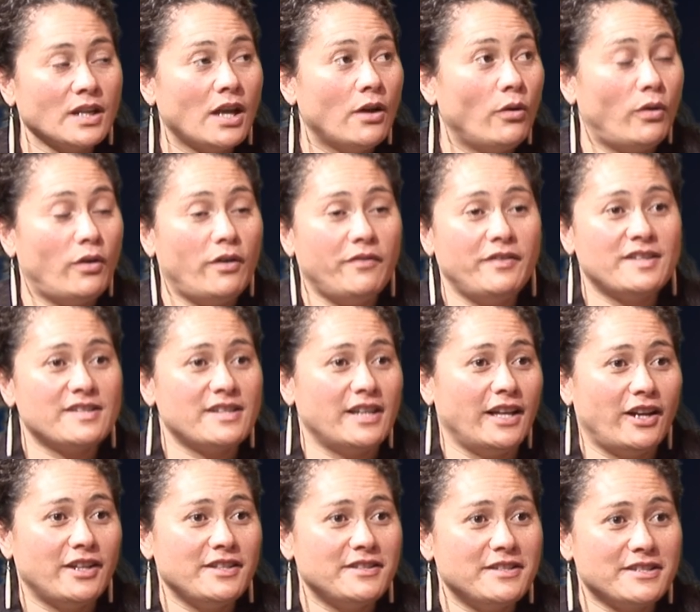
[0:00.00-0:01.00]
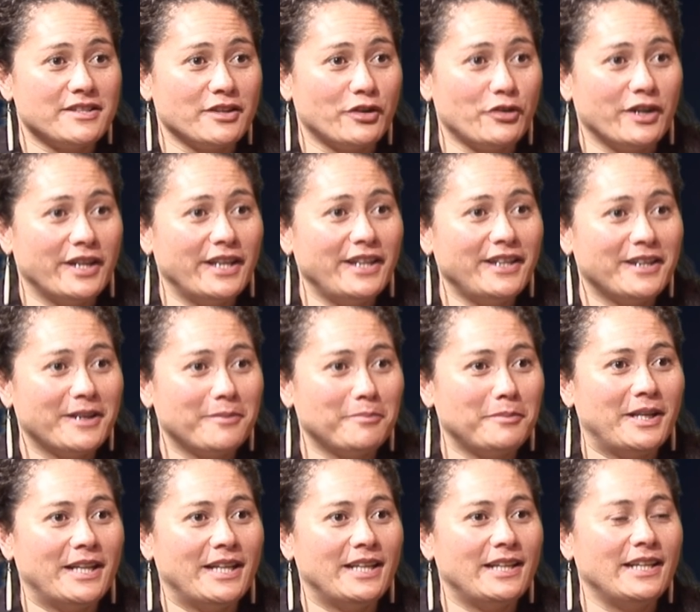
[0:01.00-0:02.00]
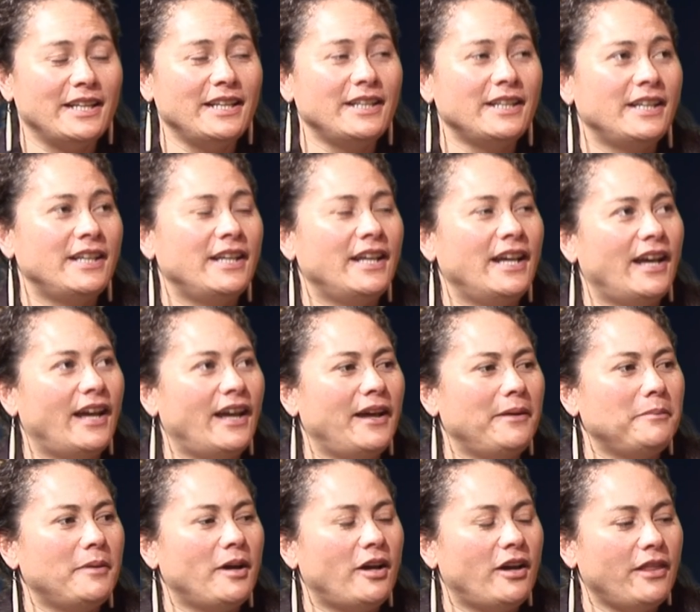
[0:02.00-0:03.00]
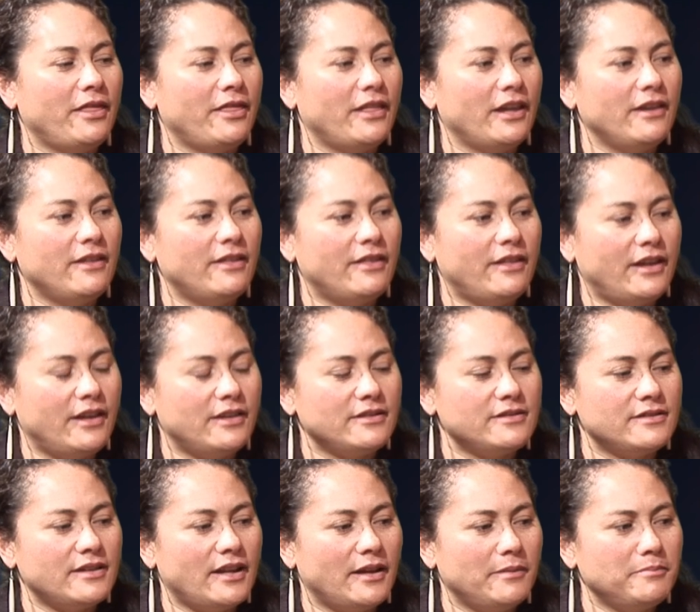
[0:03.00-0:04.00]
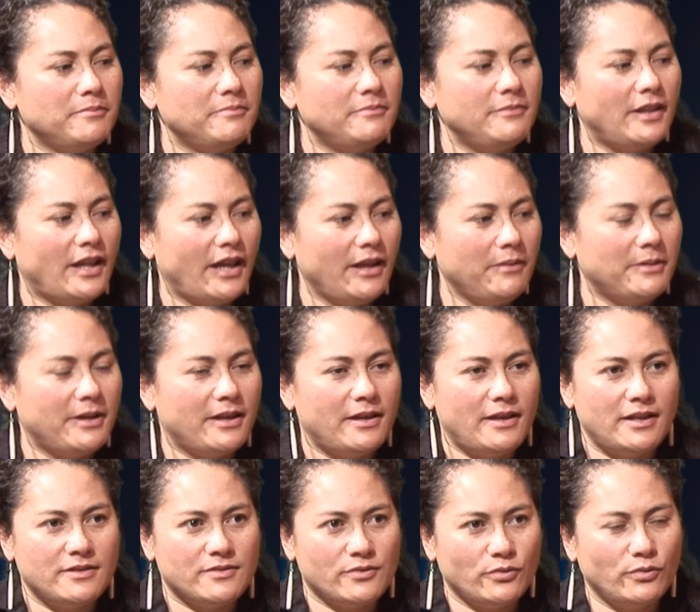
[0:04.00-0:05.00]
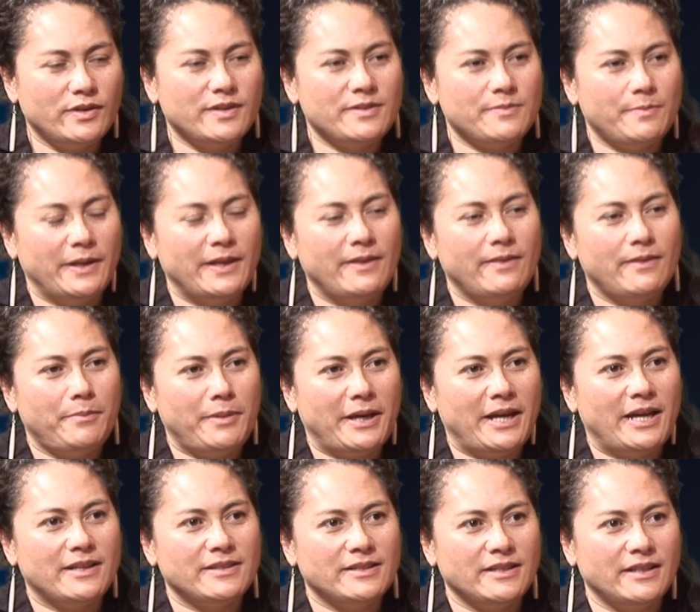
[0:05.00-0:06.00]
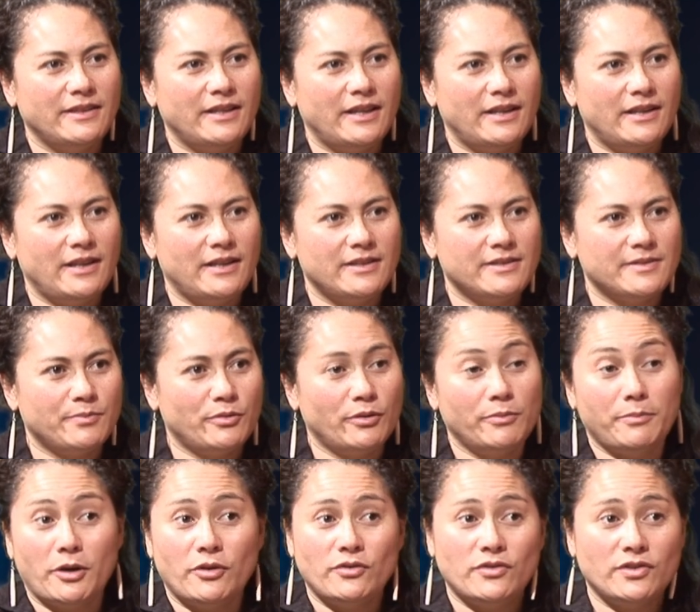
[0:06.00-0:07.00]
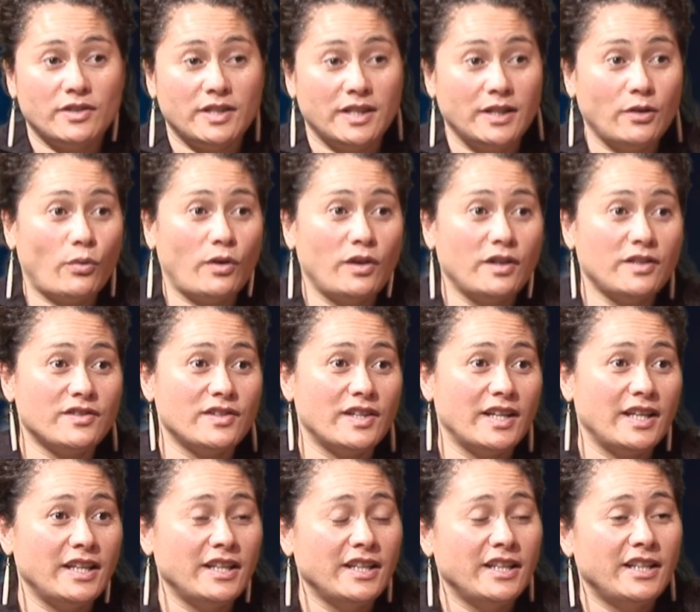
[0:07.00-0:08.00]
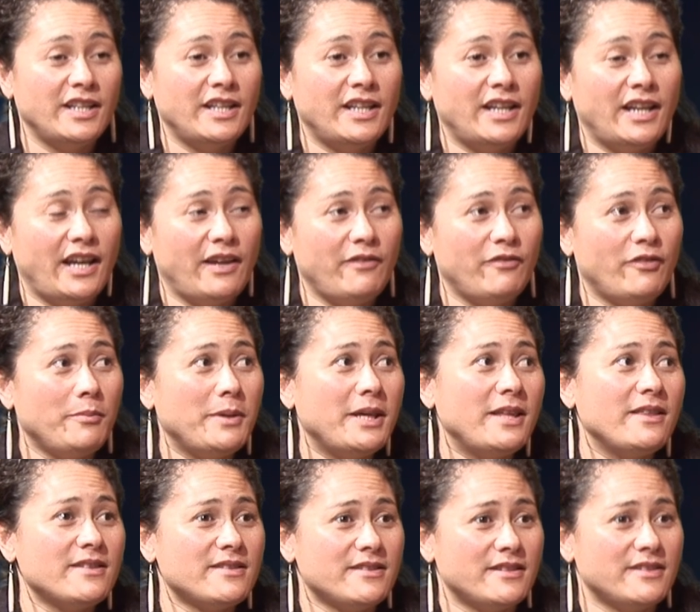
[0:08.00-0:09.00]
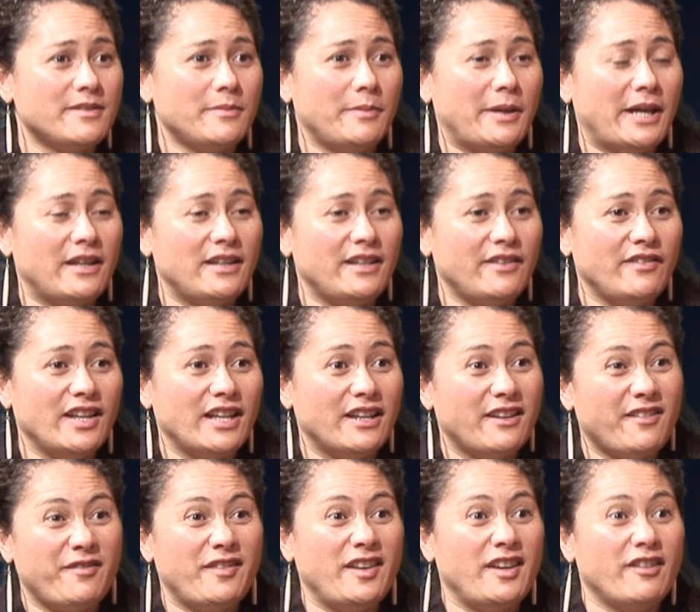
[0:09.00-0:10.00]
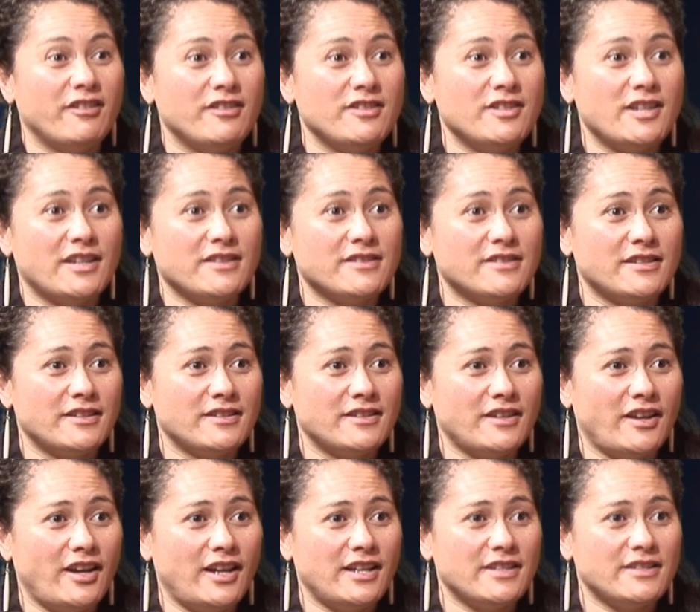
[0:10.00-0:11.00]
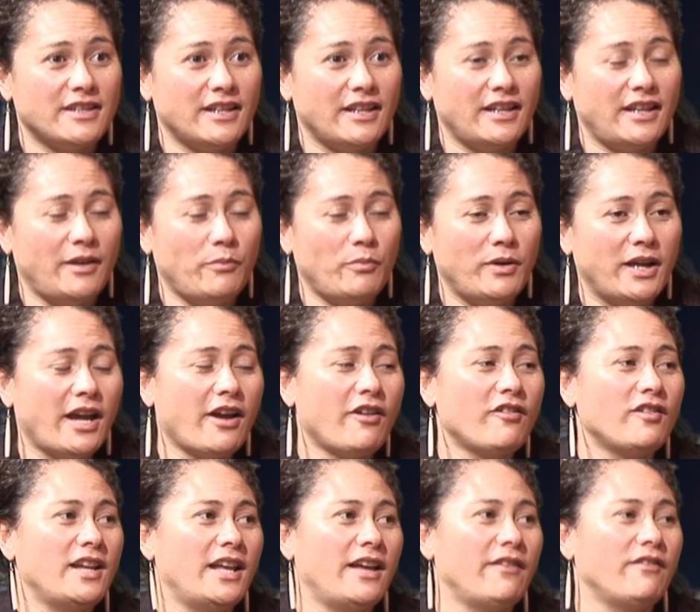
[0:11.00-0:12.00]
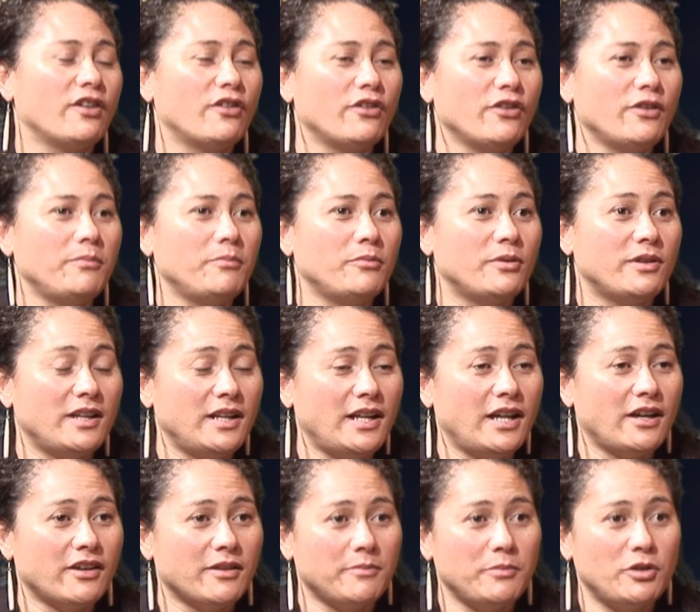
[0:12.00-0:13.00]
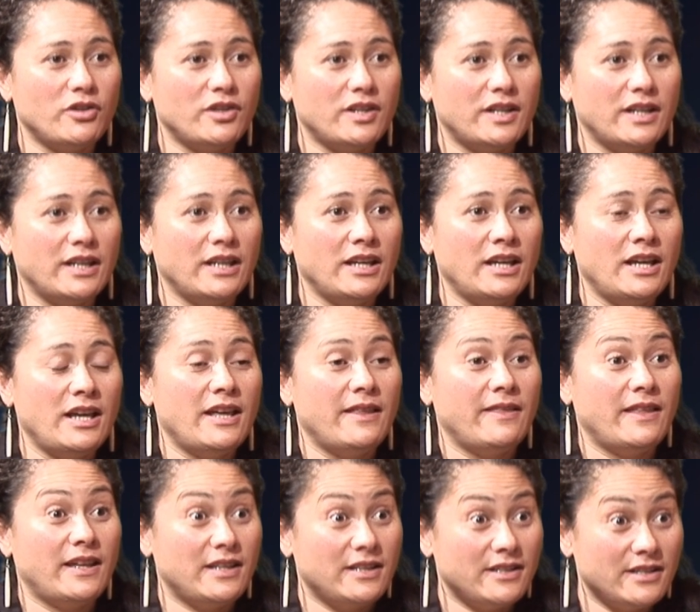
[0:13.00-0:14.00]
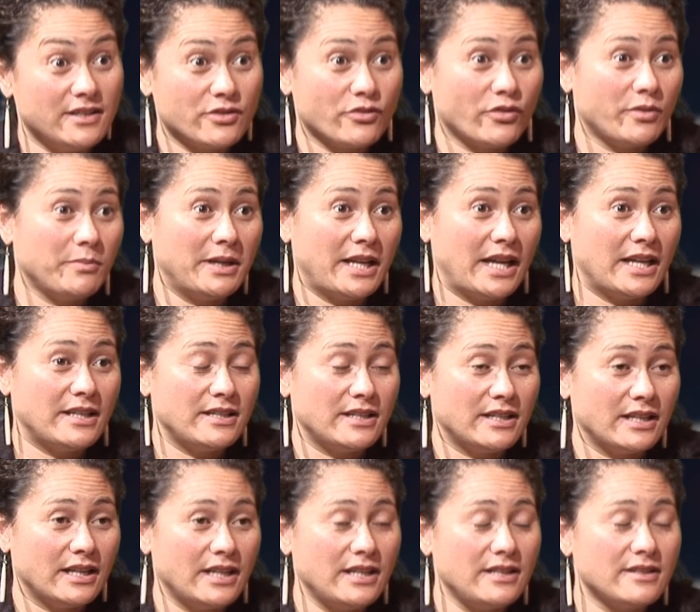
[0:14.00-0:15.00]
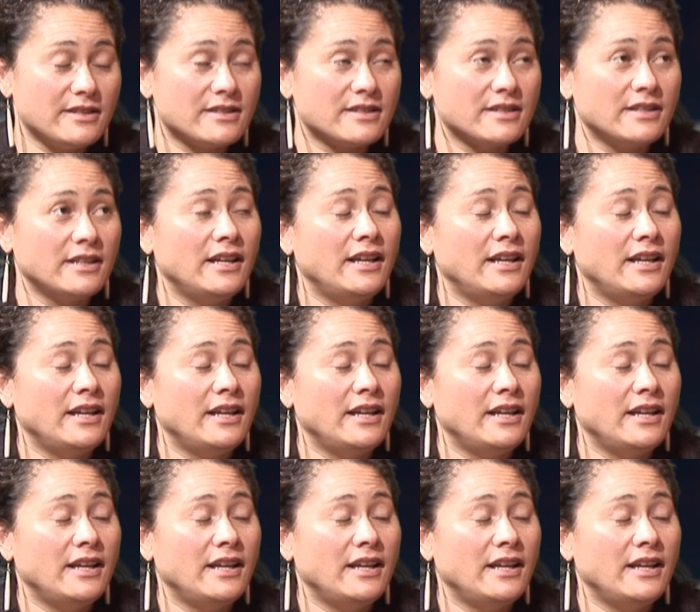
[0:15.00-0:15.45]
Well, obviously I disagree completely. I think that Labour has always been the party that has promoted equality, and for me this is about living in a fair and just society, and we currently have a group within our community that are discriminated against,